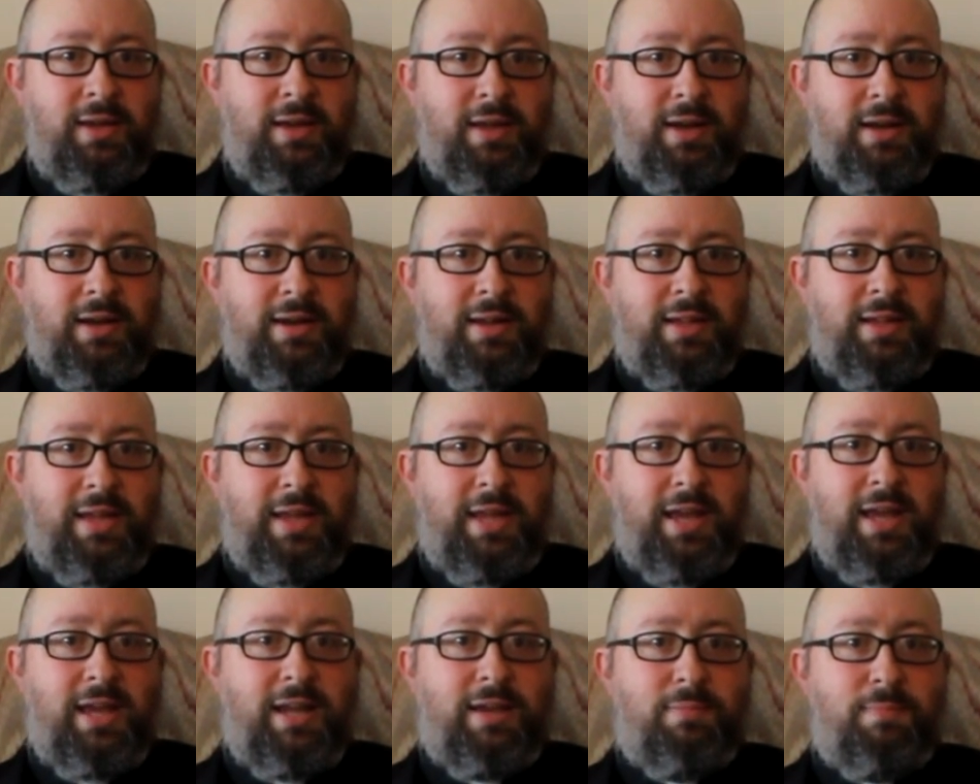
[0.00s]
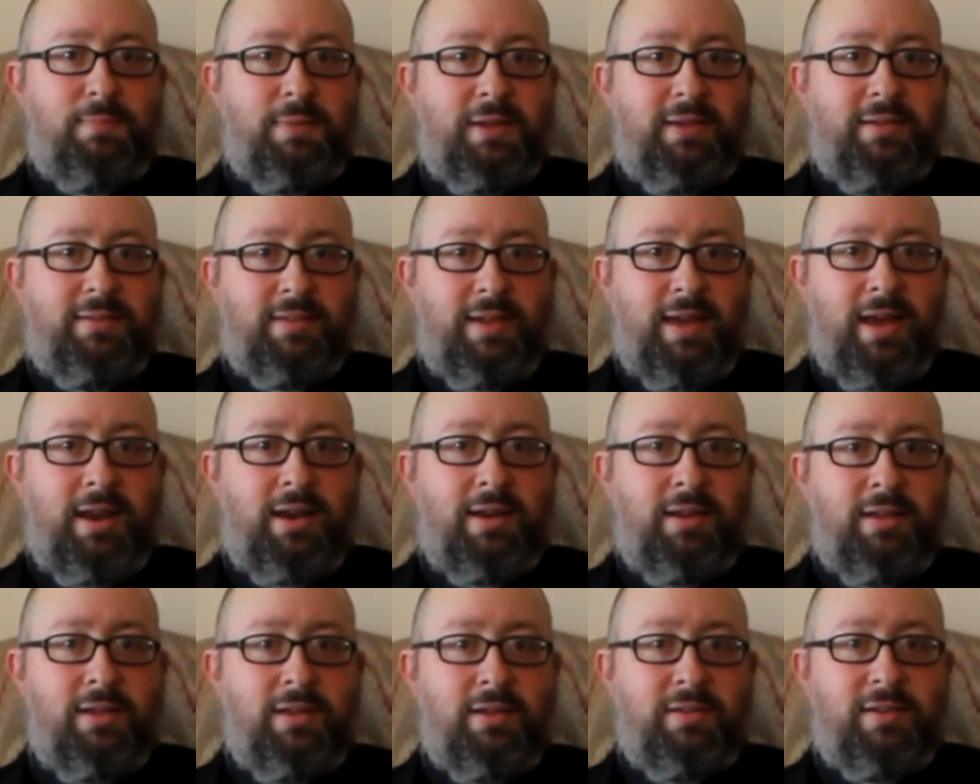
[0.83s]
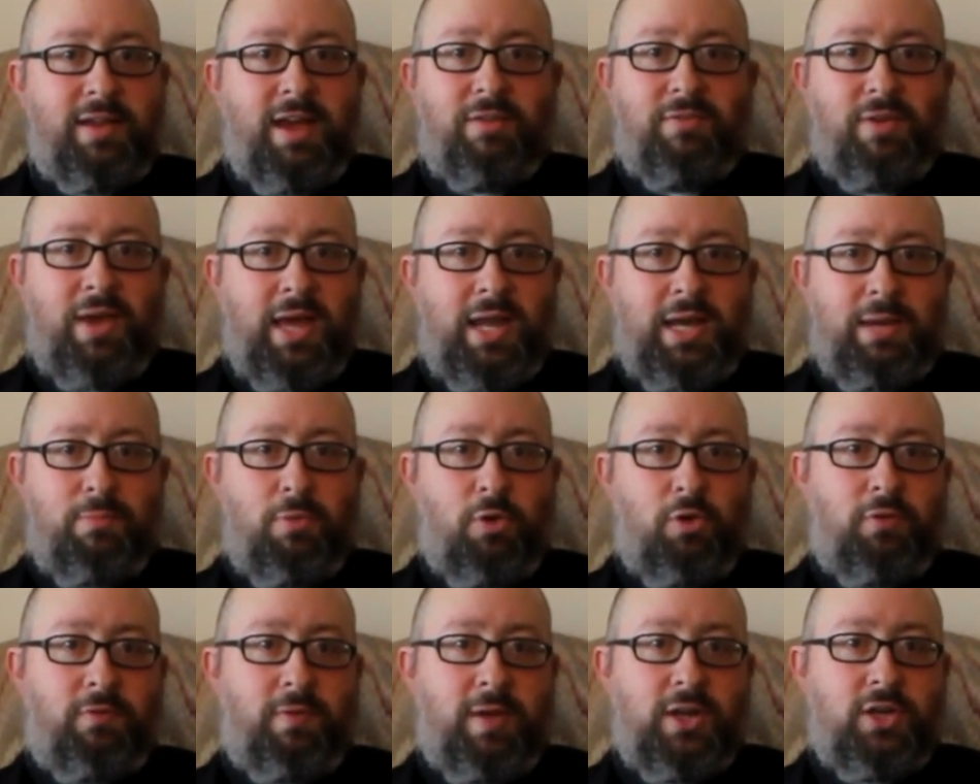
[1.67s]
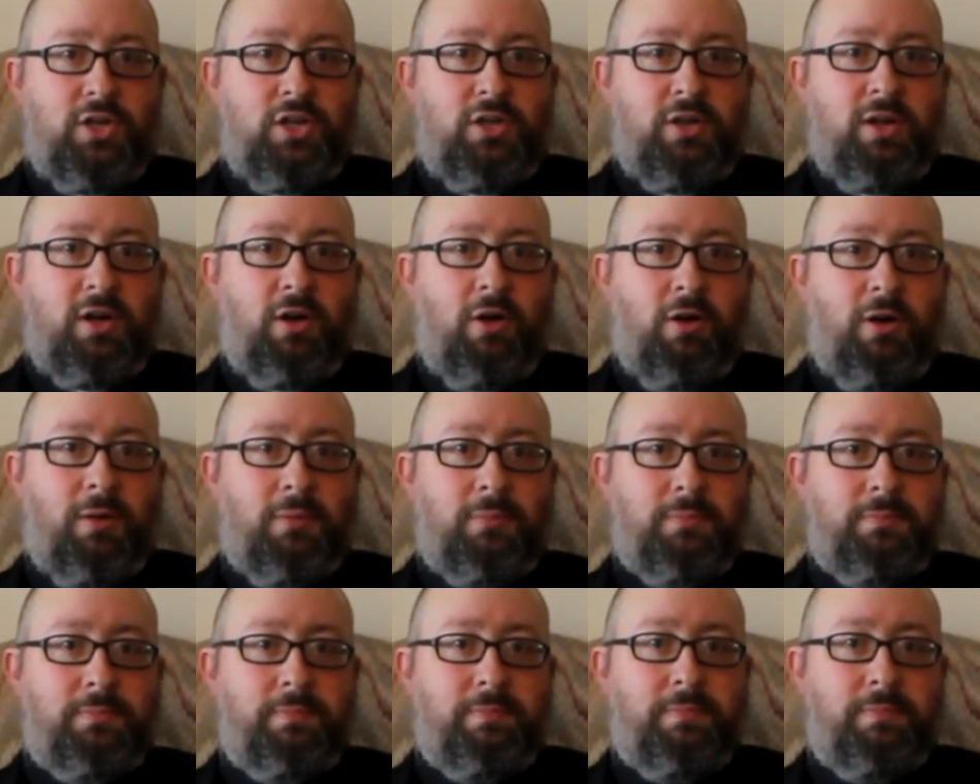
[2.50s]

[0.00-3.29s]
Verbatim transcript: and can't be said to have any motivation at all.